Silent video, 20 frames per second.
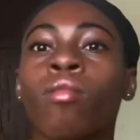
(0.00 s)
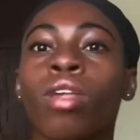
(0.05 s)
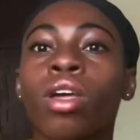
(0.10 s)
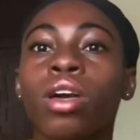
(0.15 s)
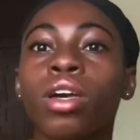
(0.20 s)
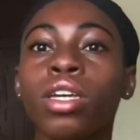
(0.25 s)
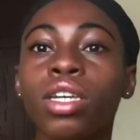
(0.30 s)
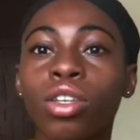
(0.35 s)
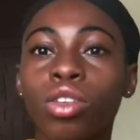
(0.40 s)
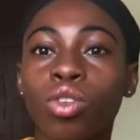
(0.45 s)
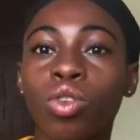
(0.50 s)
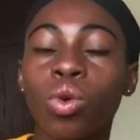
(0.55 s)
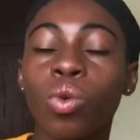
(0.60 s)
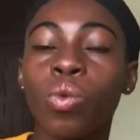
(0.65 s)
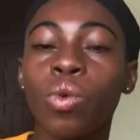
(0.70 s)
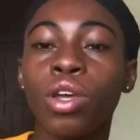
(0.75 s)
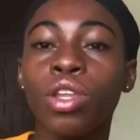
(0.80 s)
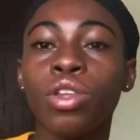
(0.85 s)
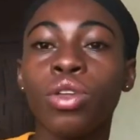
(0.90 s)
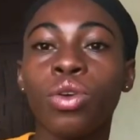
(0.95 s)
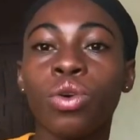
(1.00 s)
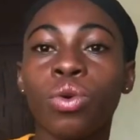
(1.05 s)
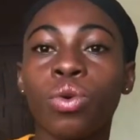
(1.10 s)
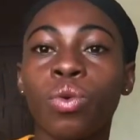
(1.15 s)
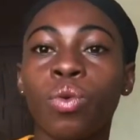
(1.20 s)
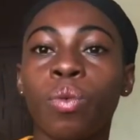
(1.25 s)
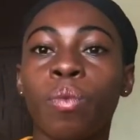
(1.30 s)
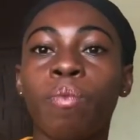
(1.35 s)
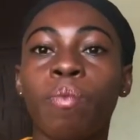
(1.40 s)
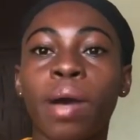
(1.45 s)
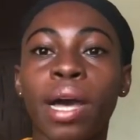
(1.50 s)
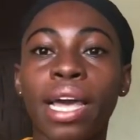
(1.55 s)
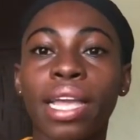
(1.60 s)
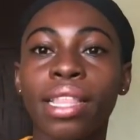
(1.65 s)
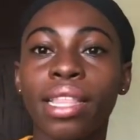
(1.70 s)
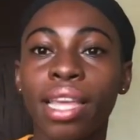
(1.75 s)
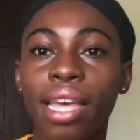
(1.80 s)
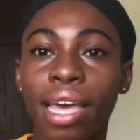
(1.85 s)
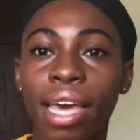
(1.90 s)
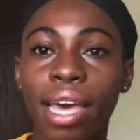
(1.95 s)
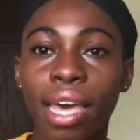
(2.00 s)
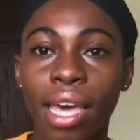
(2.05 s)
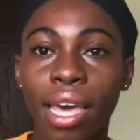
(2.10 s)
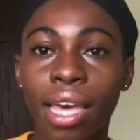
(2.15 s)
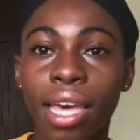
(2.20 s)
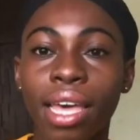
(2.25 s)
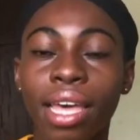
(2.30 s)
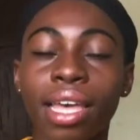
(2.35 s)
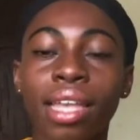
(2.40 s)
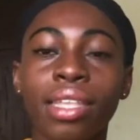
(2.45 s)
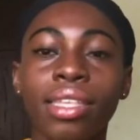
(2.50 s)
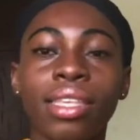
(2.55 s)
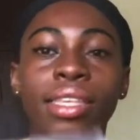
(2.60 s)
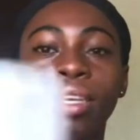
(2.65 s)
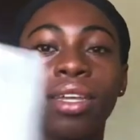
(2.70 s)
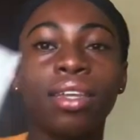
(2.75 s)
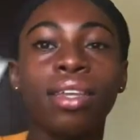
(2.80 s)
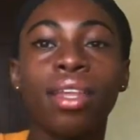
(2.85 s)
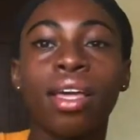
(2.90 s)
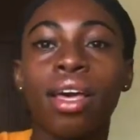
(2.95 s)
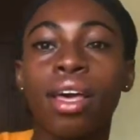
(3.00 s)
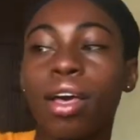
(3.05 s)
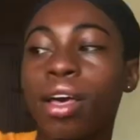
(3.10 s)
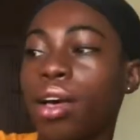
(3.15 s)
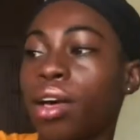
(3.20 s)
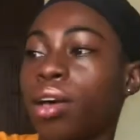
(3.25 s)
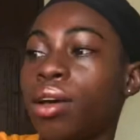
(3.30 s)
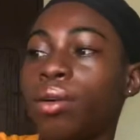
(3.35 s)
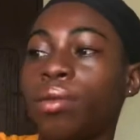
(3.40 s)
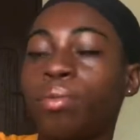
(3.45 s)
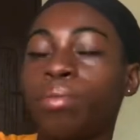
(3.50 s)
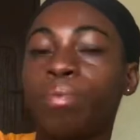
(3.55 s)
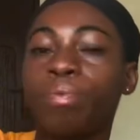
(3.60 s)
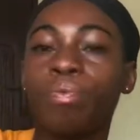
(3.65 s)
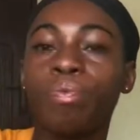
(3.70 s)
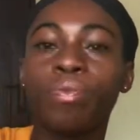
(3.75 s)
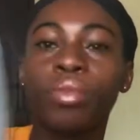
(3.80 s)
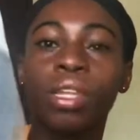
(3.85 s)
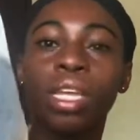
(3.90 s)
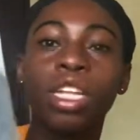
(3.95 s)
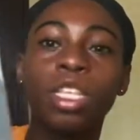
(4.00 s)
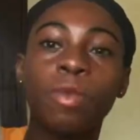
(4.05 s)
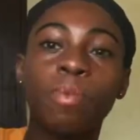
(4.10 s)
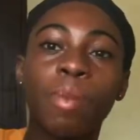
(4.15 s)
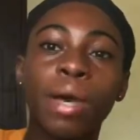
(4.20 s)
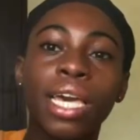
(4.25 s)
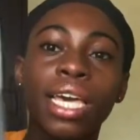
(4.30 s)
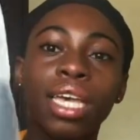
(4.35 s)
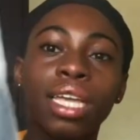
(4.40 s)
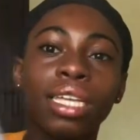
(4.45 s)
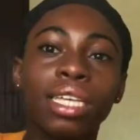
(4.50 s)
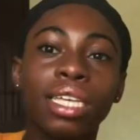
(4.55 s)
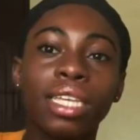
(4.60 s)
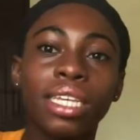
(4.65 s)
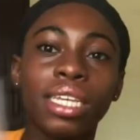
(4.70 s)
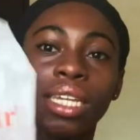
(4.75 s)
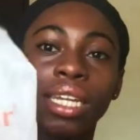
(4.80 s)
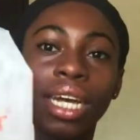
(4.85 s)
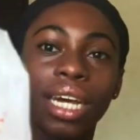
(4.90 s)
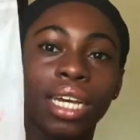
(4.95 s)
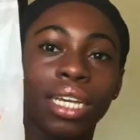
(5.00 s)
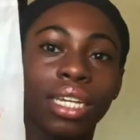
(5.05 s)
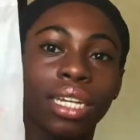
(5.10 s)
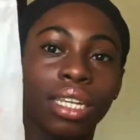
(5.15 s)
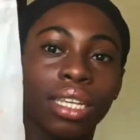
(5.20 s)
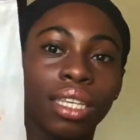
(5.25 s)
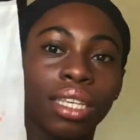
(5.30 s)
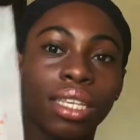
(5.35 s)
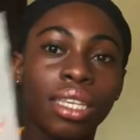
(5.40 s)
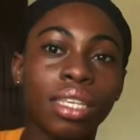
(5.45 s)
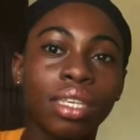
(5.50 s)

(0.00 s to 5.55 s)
okay so when you buy the hair it's in um it's packaged like this